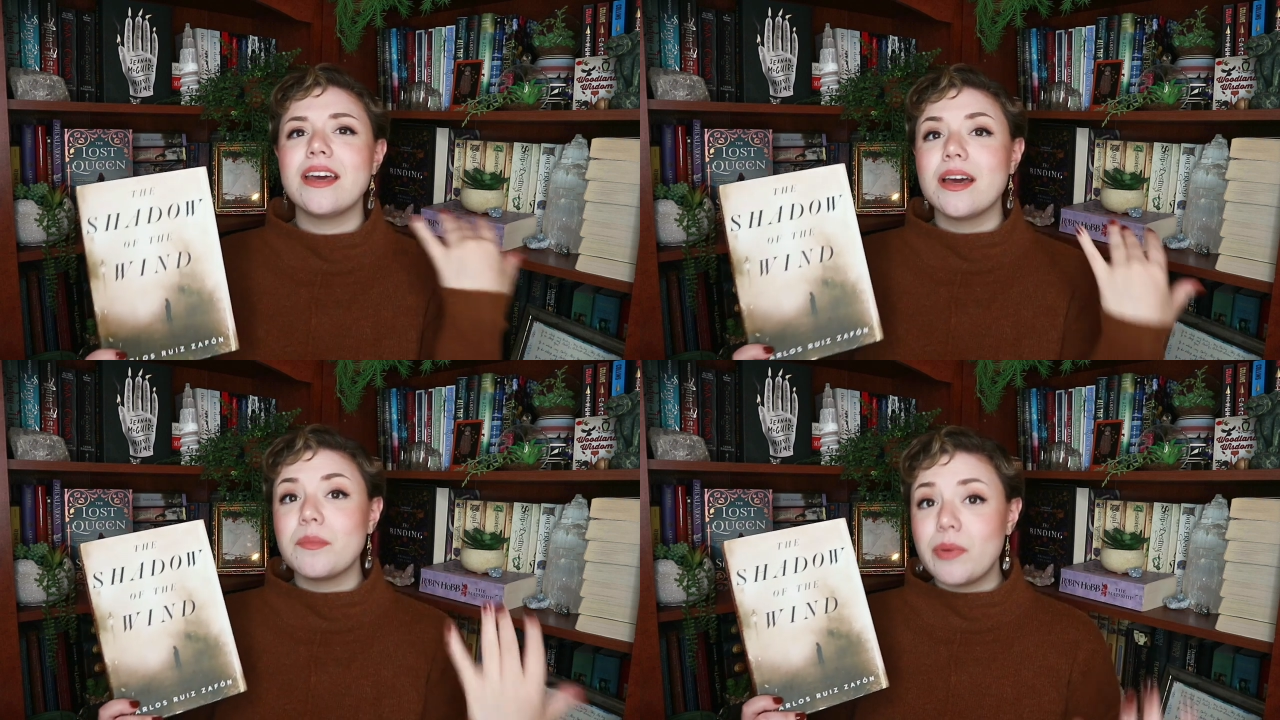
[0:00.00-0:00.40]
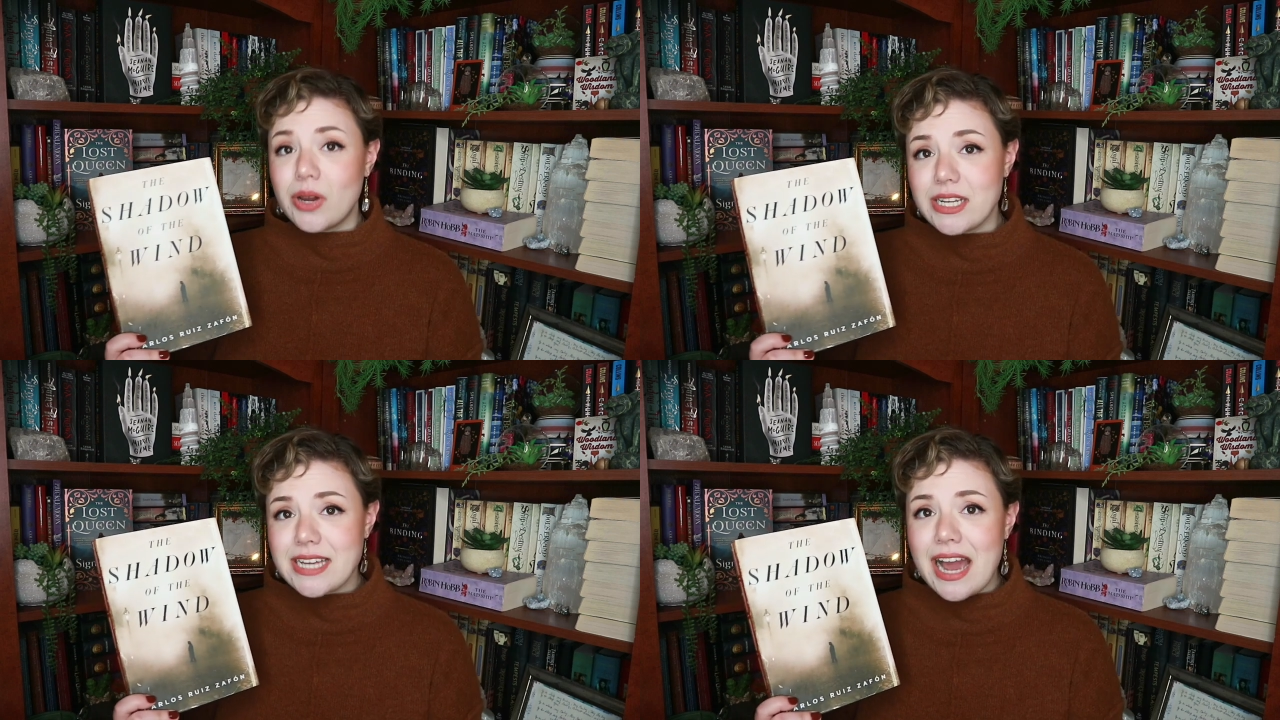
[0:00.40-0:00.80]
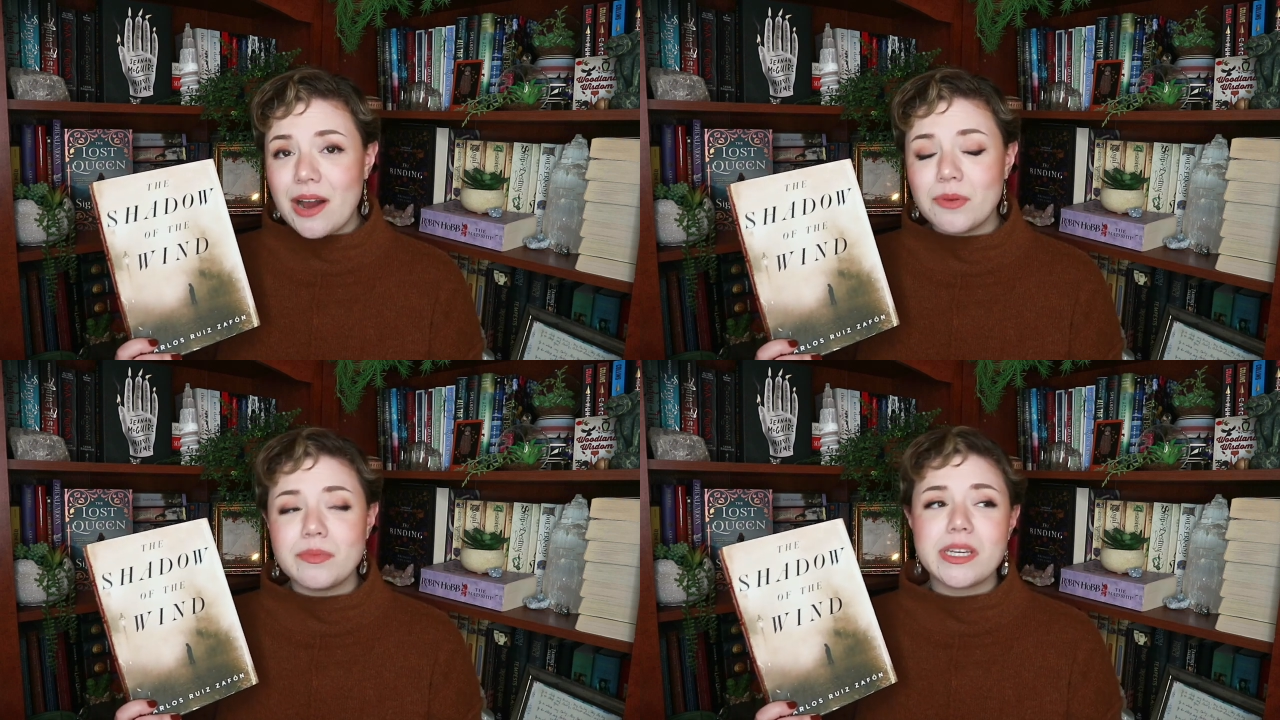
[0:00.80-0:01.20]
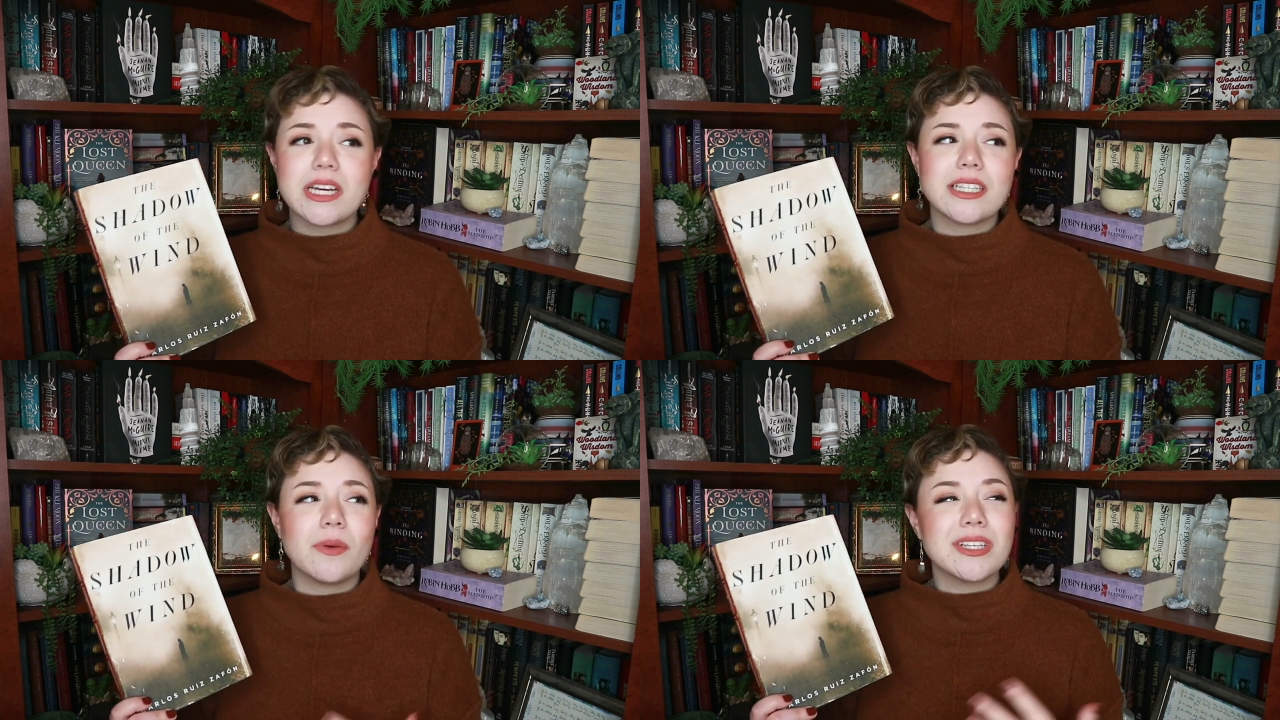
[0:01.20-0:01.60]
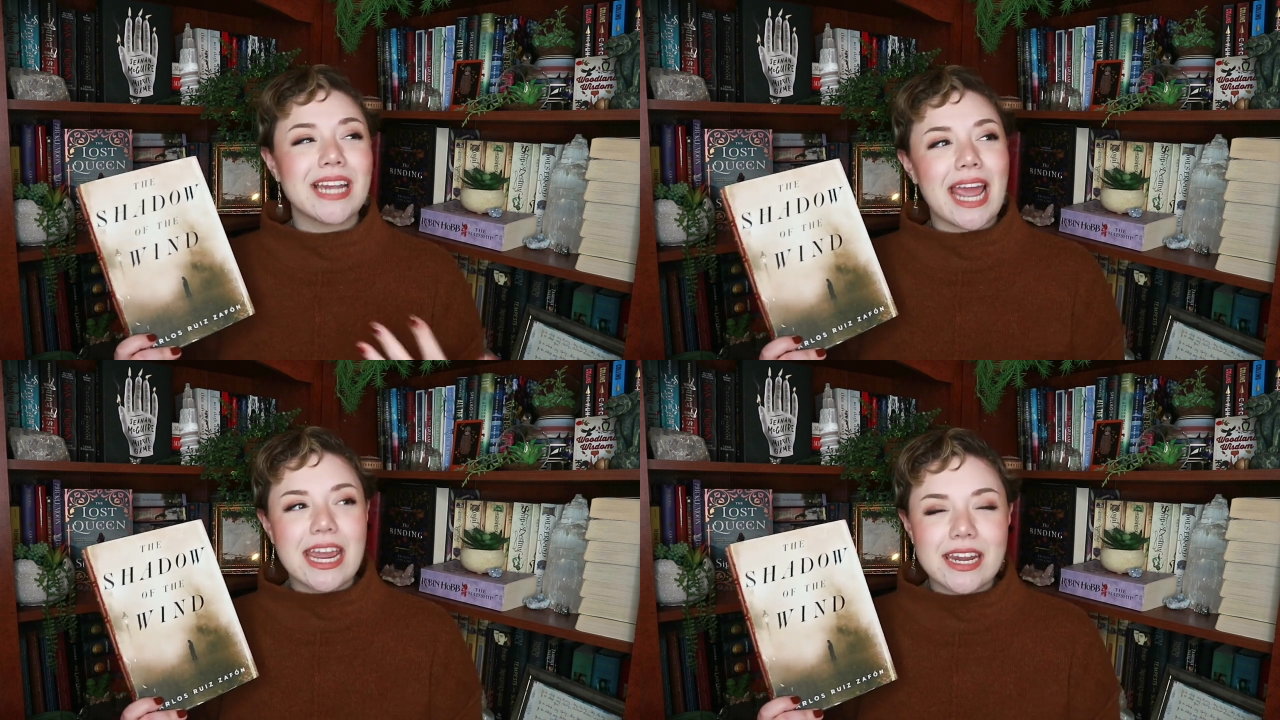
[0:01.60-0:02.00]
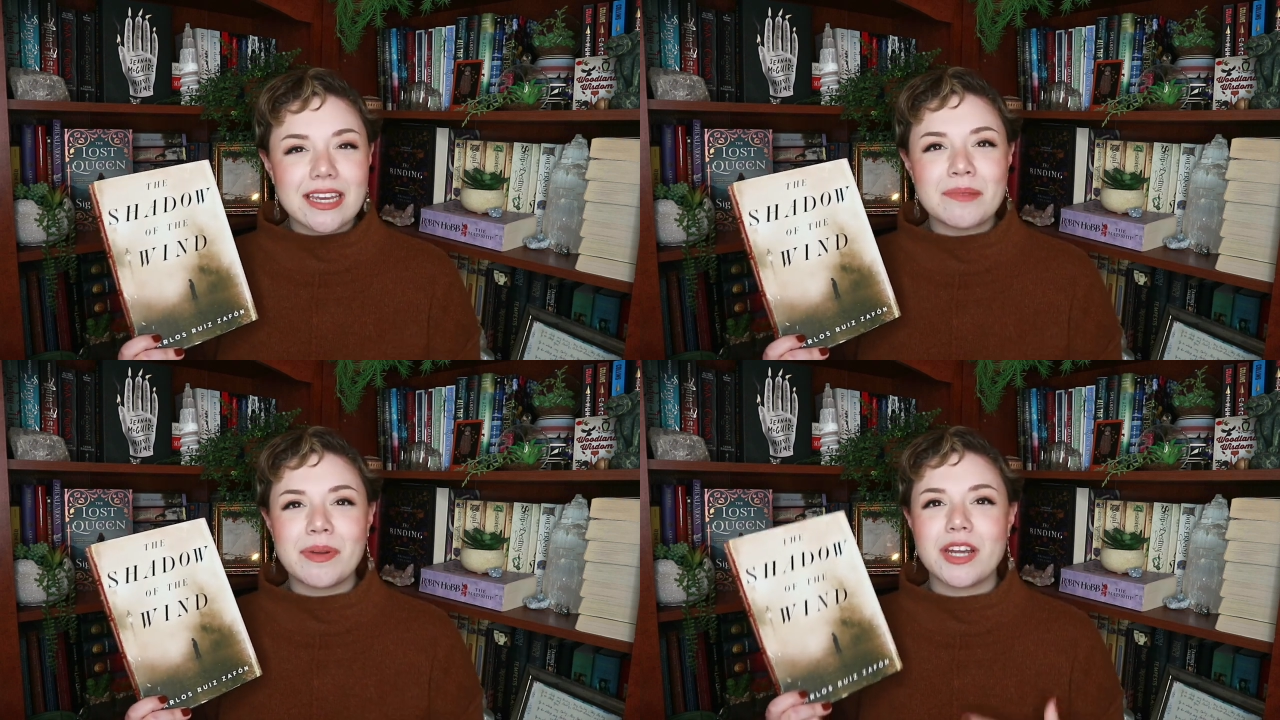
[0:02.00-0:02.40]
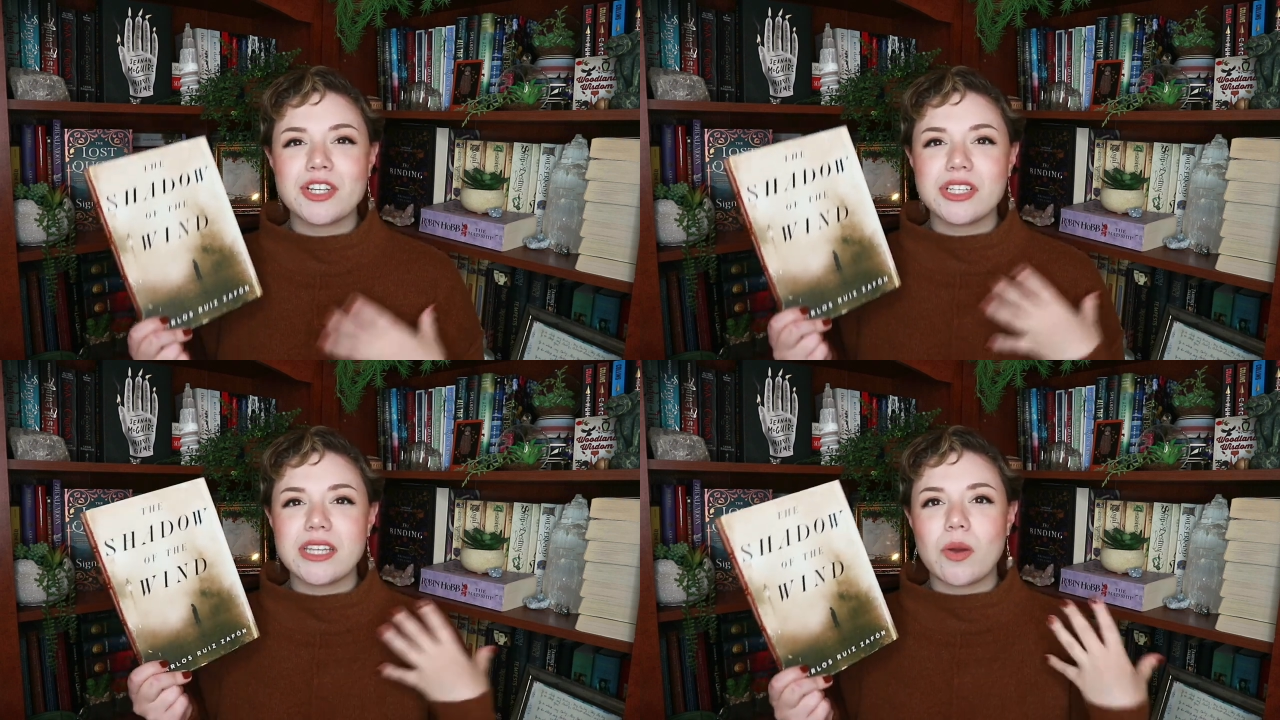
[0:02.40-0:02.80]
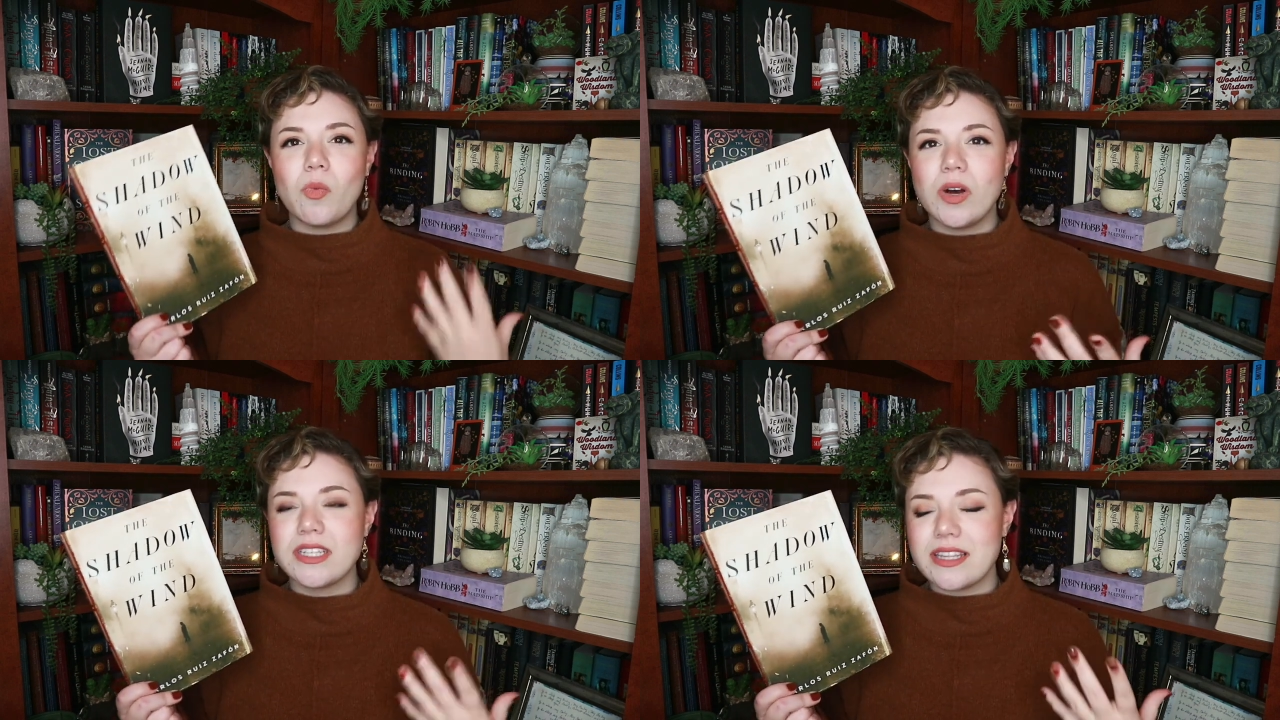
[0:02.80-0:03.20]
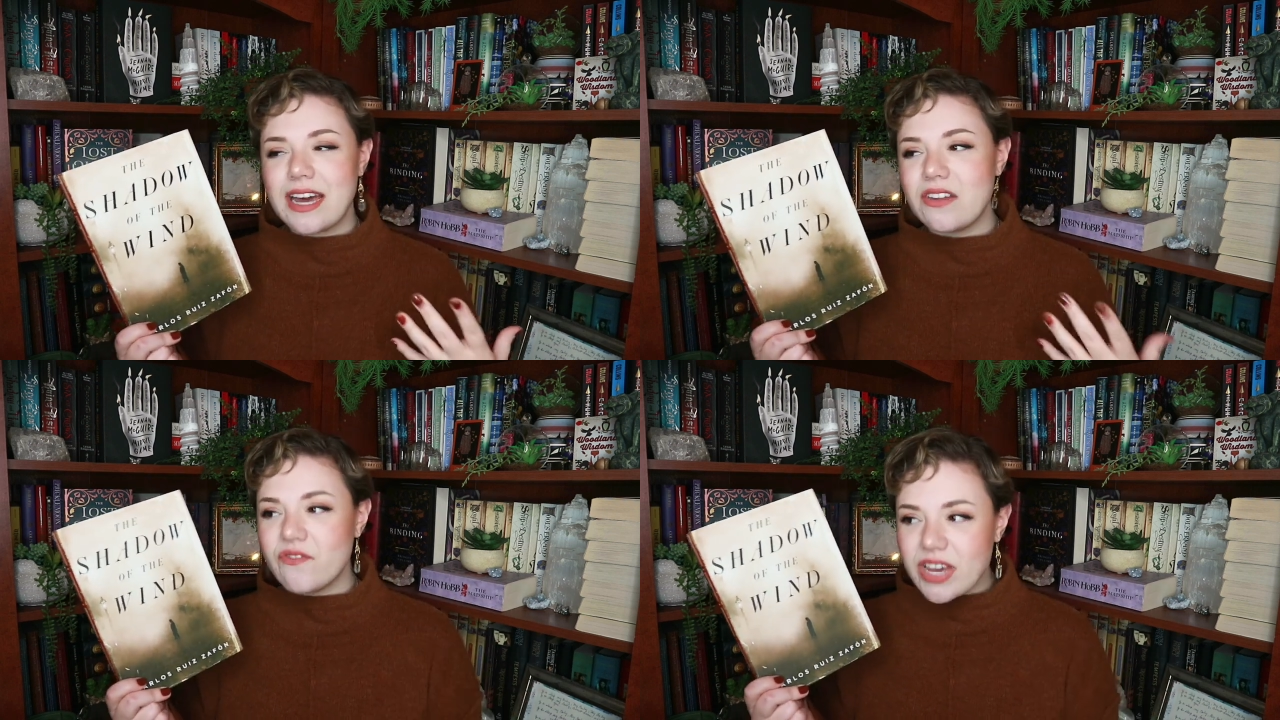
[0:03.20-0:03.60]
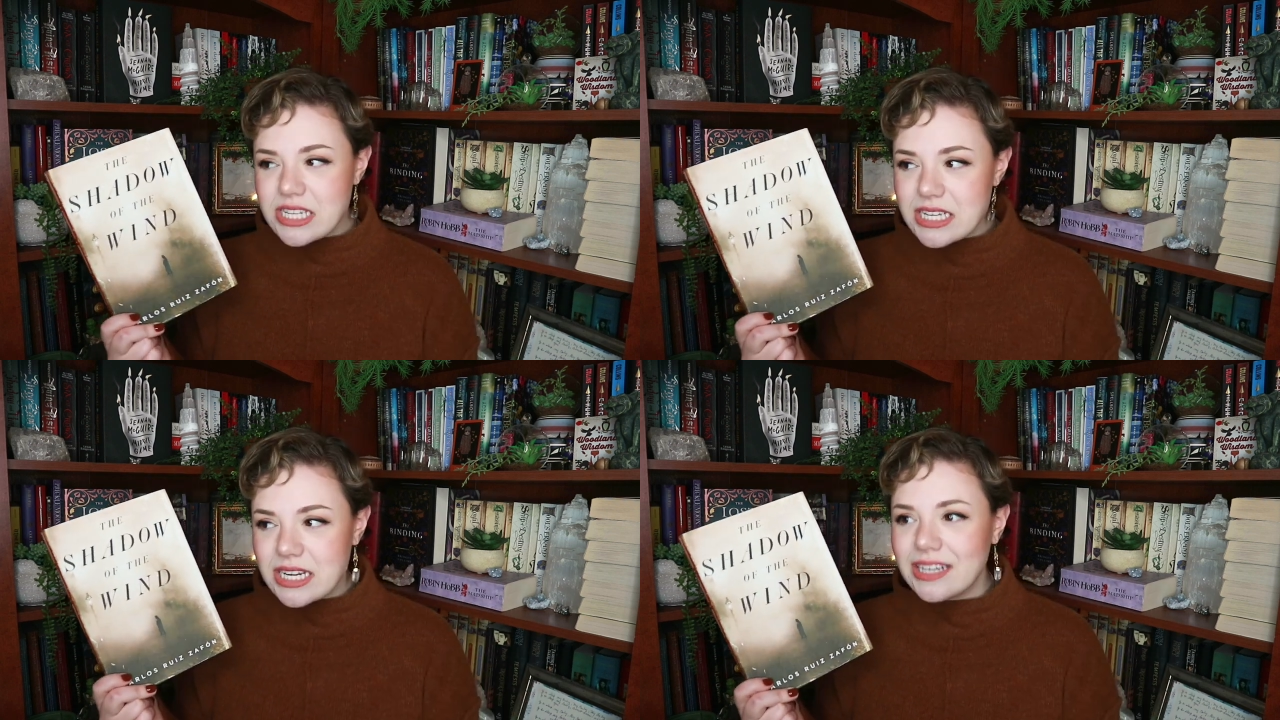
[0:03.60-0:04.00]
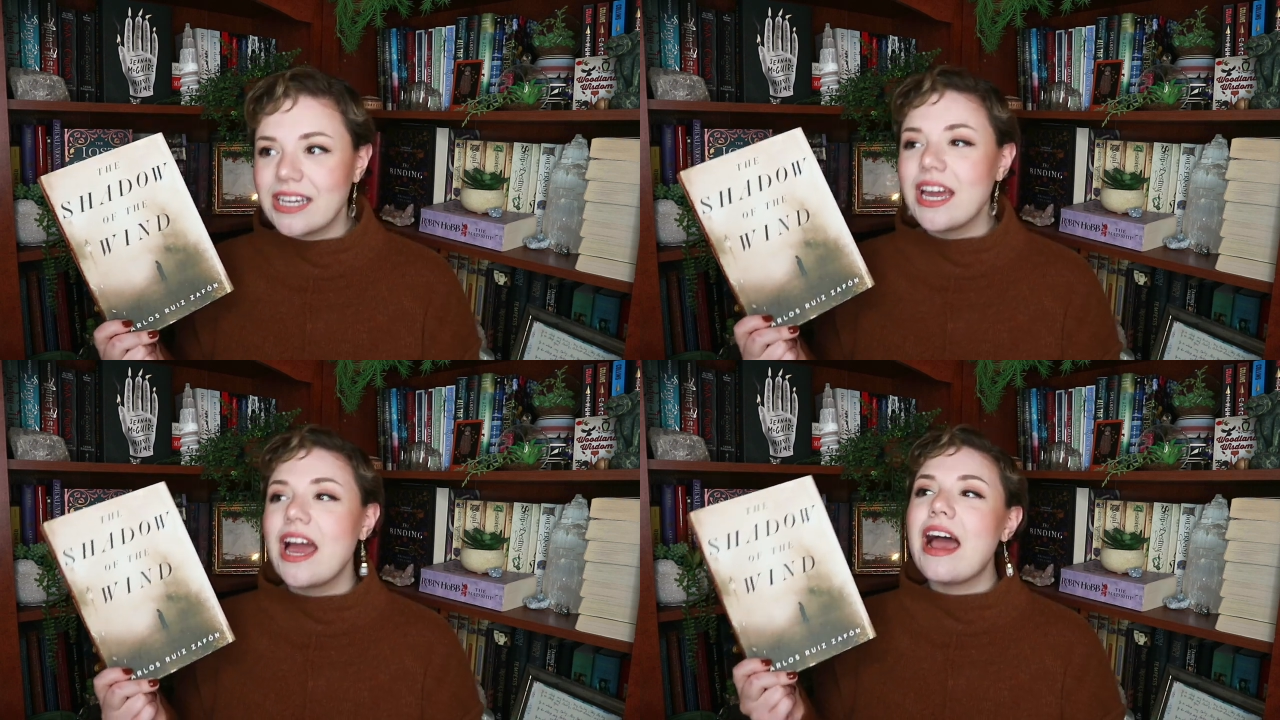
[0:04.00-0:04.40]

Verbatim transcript: in, put it down because I wasn't hating it but I just like wasn't that invested in it